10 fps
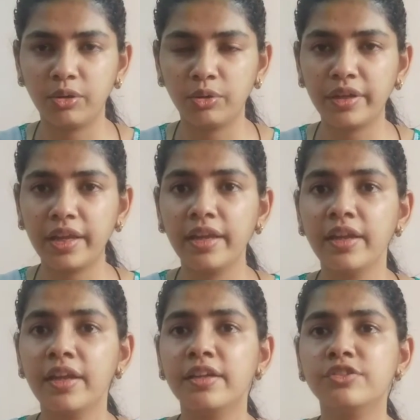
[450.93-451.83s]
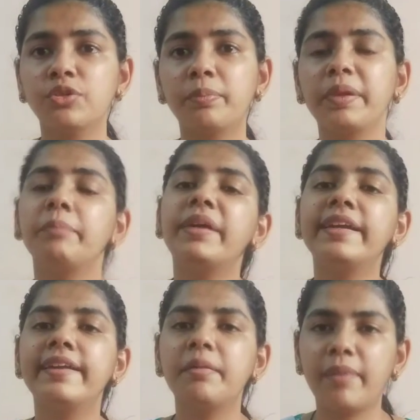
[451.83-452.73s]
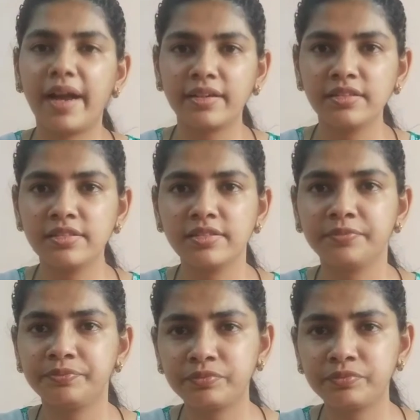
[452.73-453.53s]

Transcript: Okay, so people demands